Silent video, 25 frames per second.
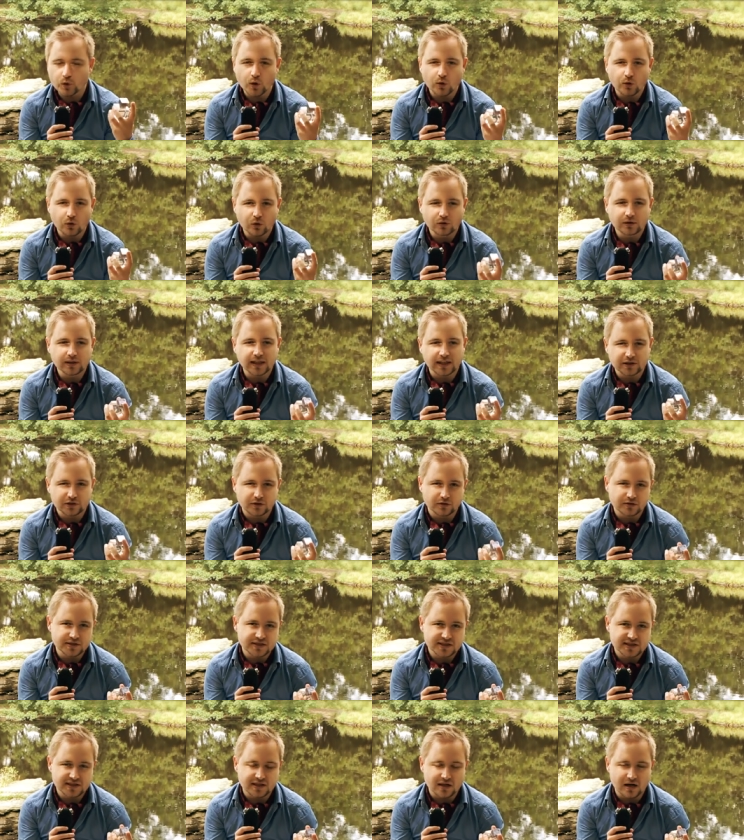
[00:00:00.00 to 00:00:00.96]
all that
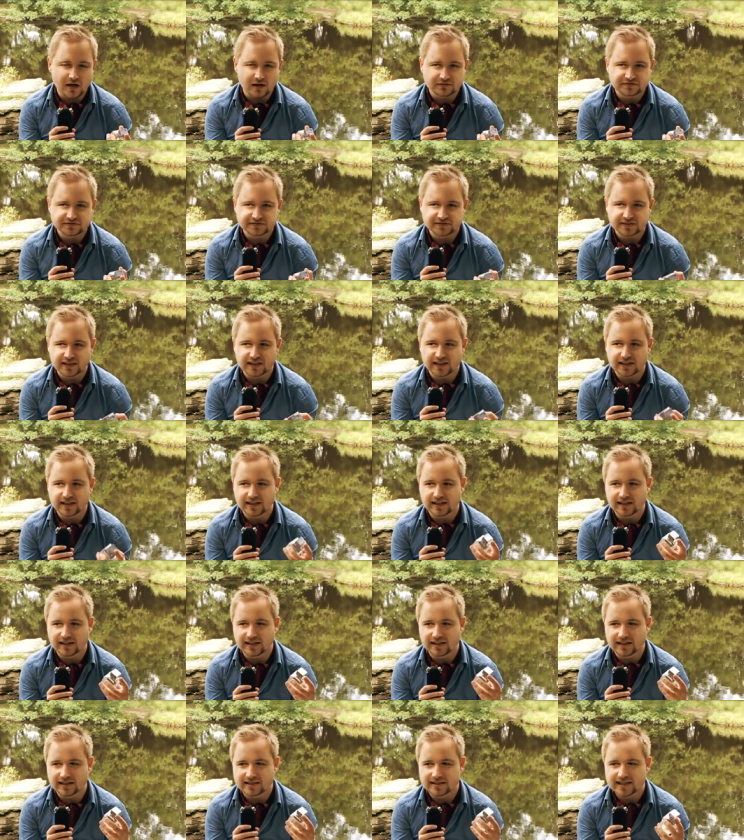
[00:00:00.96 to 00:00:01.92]
good stuff.
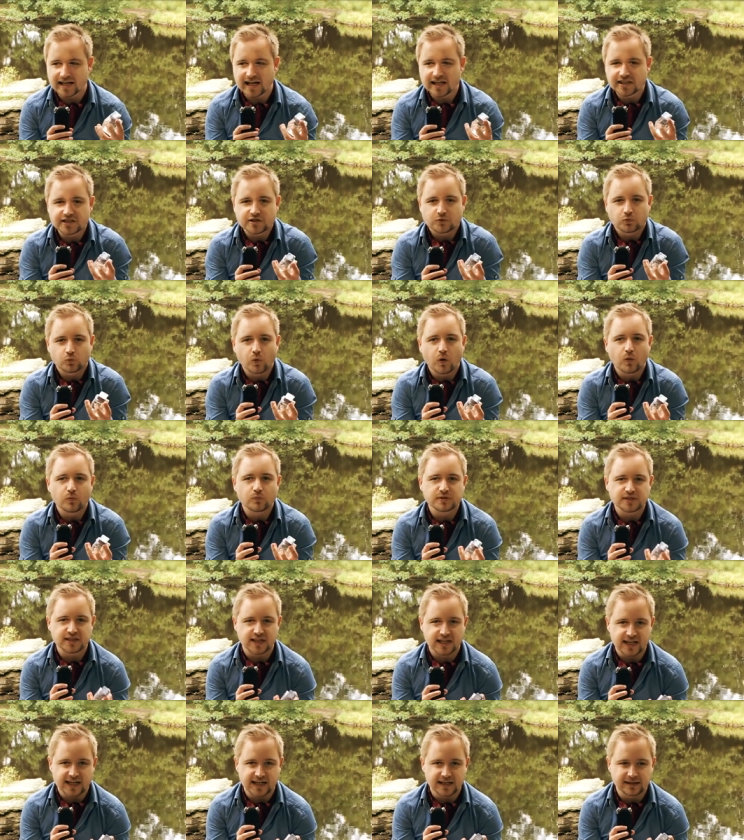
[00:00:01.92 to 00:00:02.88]
Uh, that's what
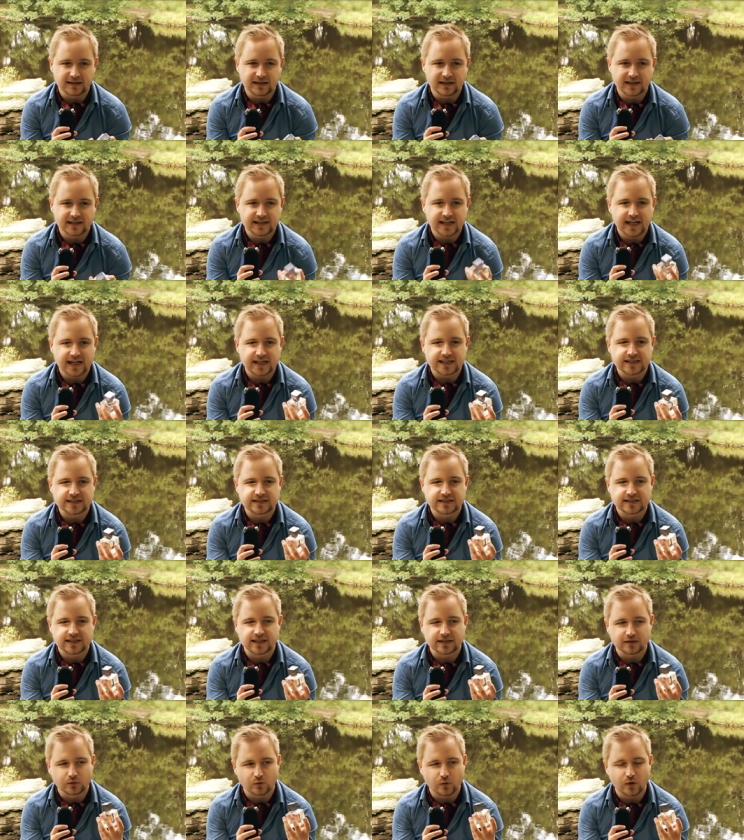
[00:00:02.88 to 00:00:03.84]
was in, and that is
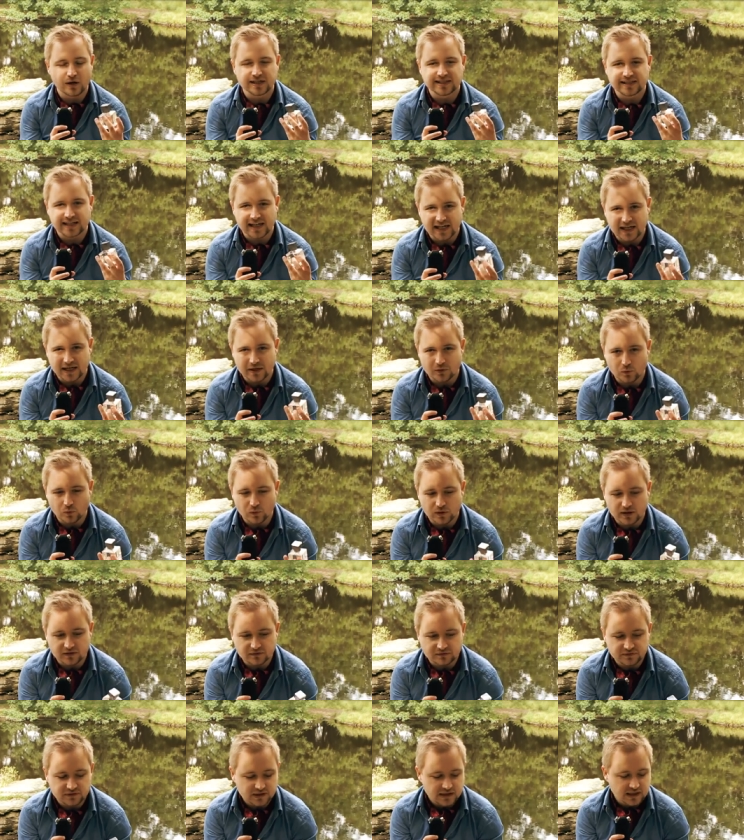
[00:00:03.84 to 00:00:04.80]
still what is in
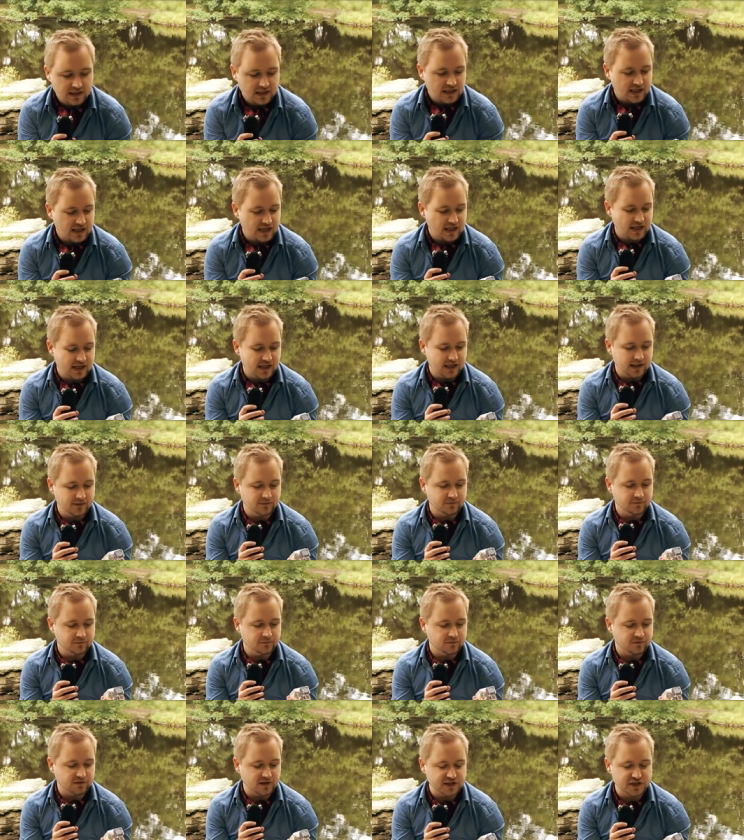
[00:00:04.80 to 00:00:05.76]
with
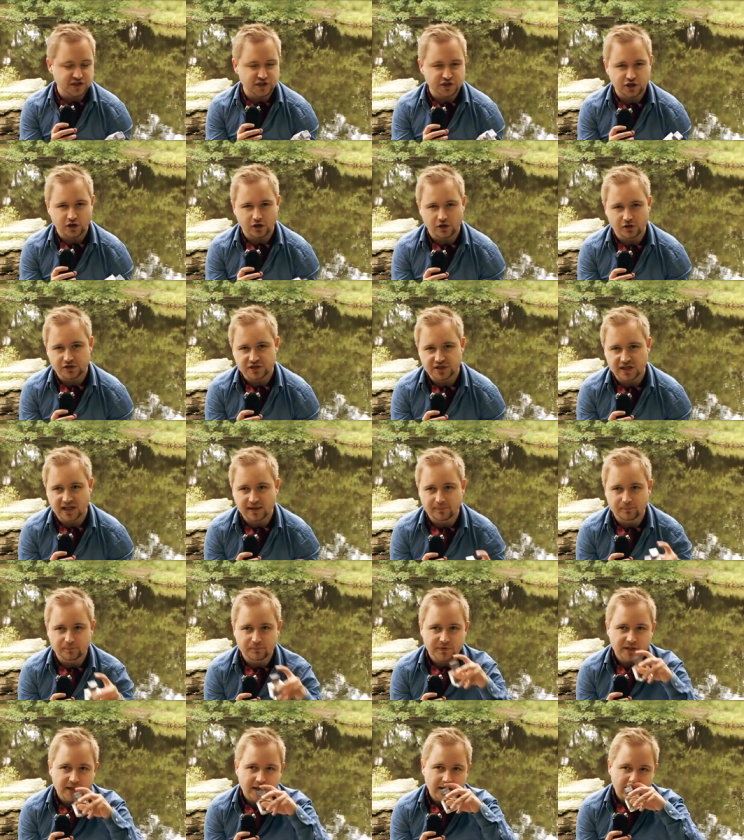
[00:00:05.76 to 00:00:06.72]
um, Francis
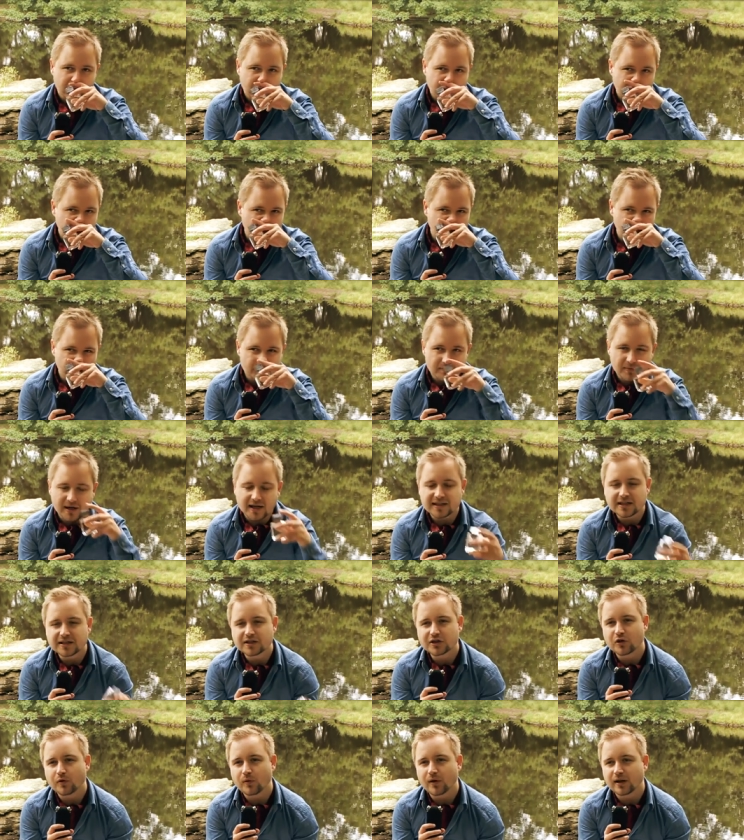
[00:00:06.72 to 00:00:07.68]
Kurkdjian. Um, I
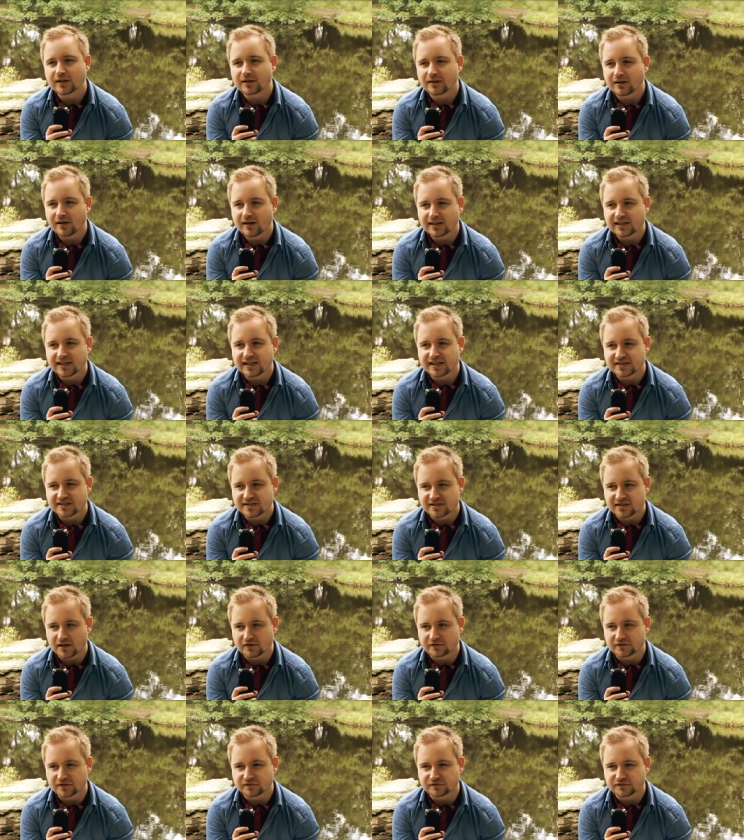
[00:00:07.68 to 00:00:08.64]
didn't quite like his
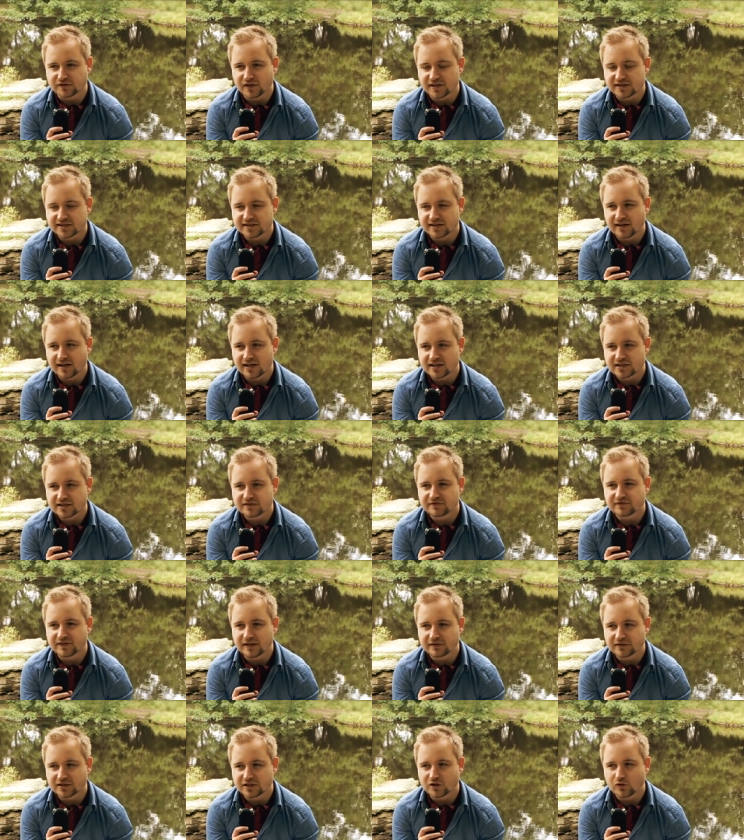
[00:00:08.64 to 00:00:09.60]
stuff at first. I actually
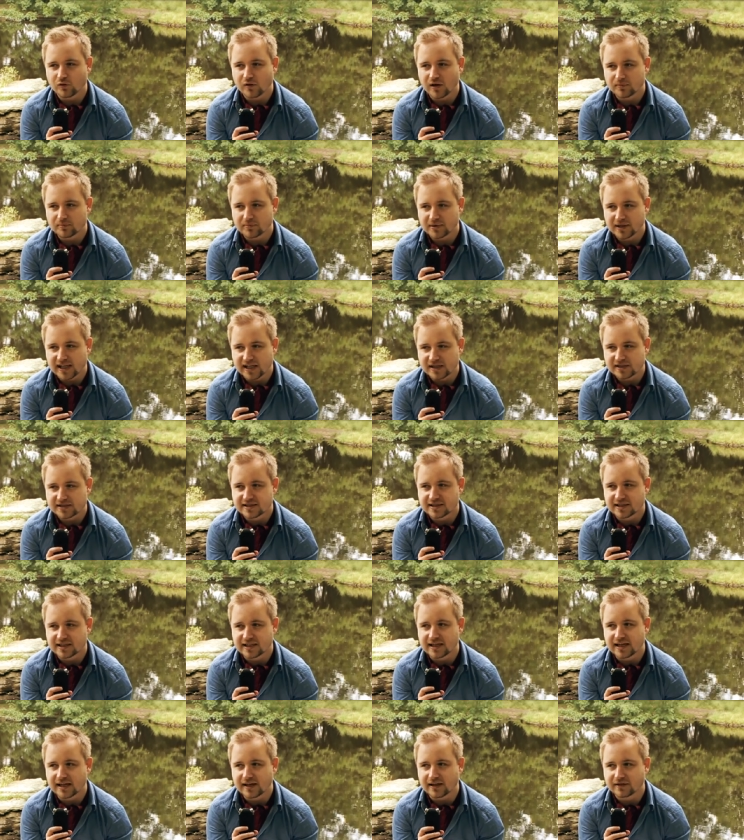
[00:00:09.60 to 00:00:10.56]
found it quite
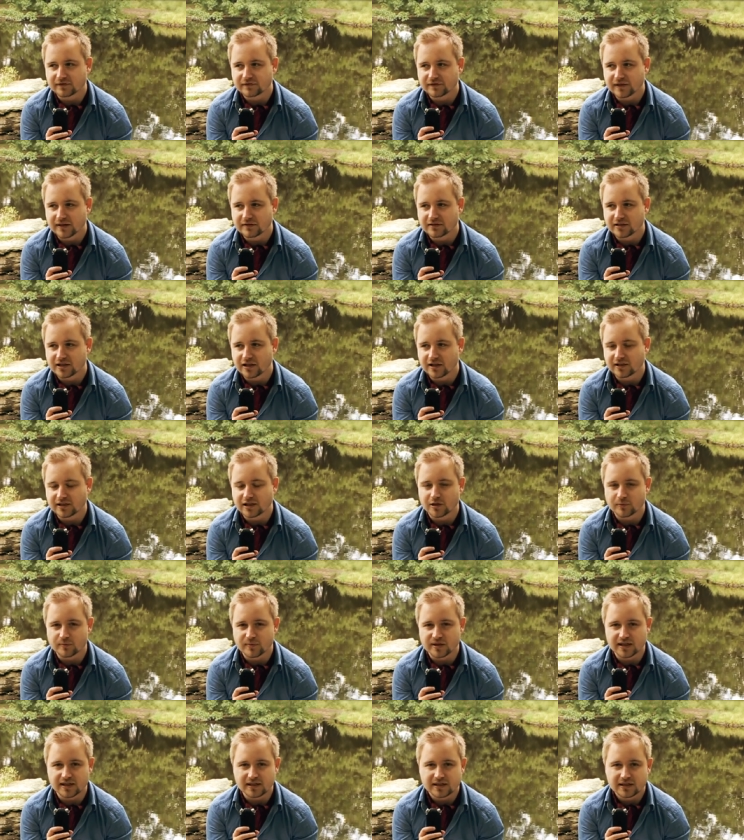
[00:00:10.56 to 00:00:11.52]
plasticky and I found it a little
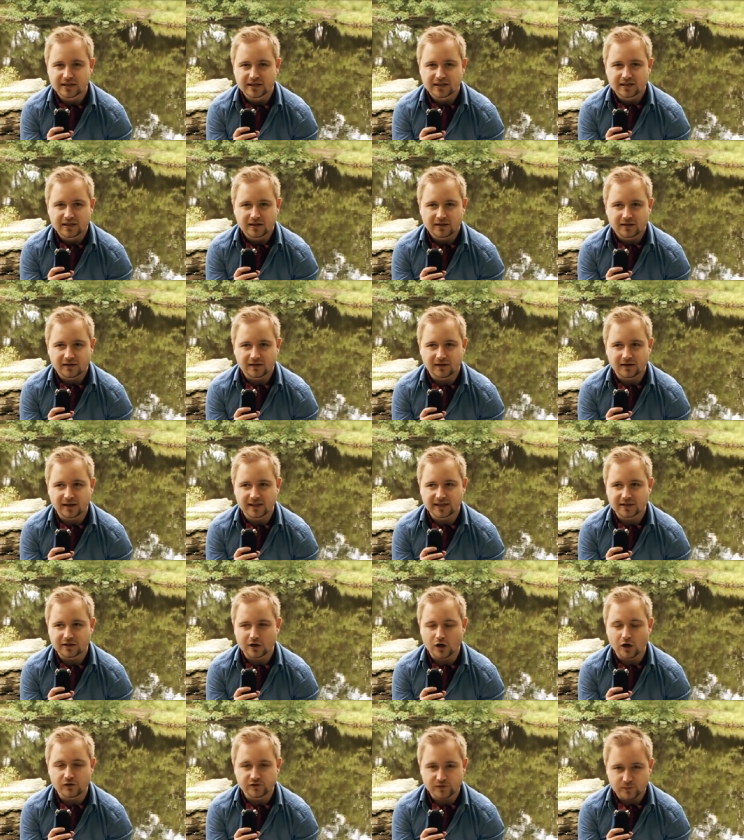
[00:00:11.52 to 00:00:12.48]
bit
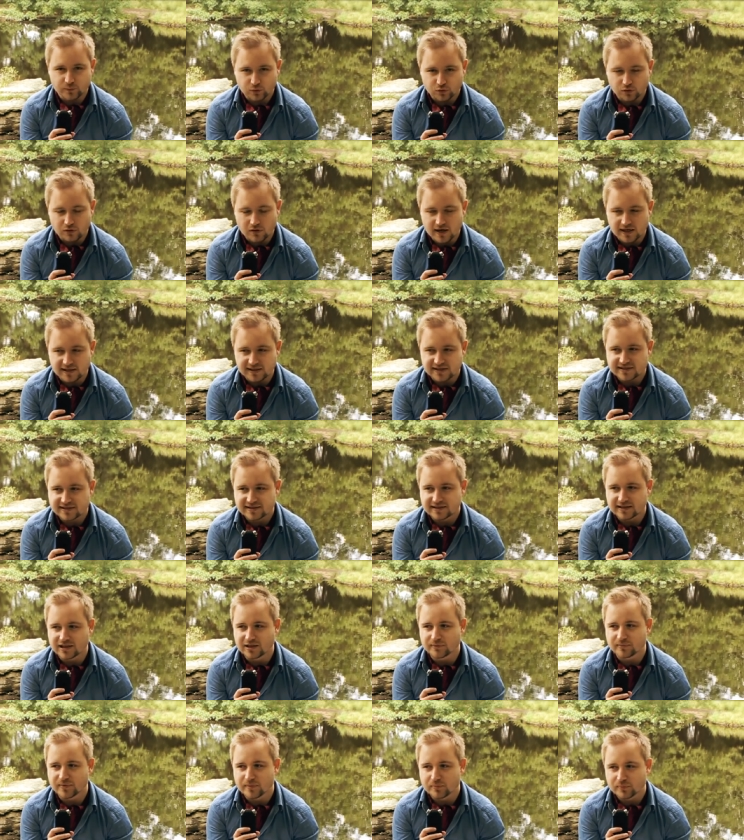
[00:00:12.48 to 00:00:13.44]
like overpriced
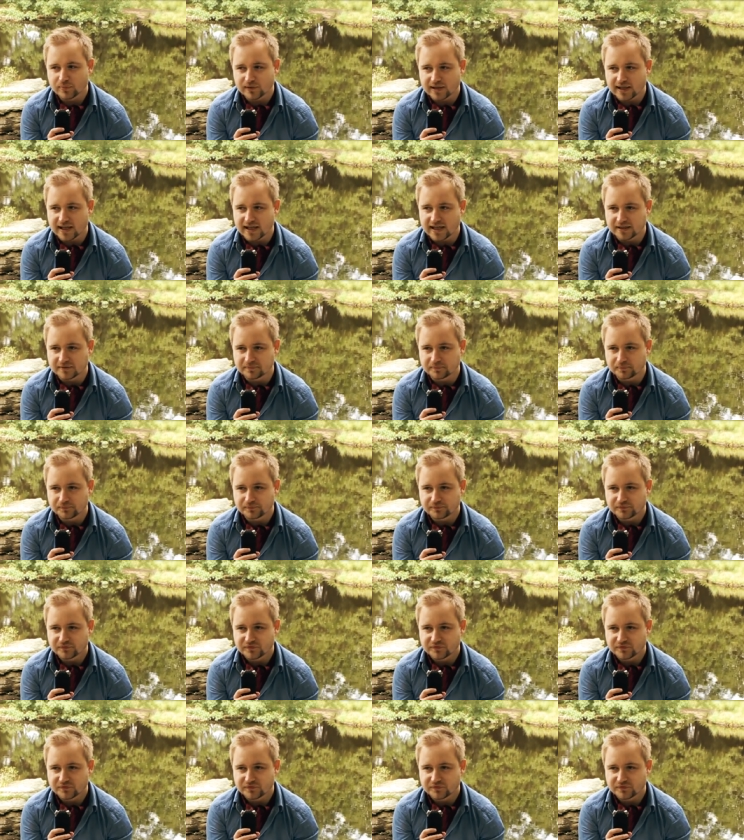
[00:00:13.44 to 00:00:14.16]
and a bit plain.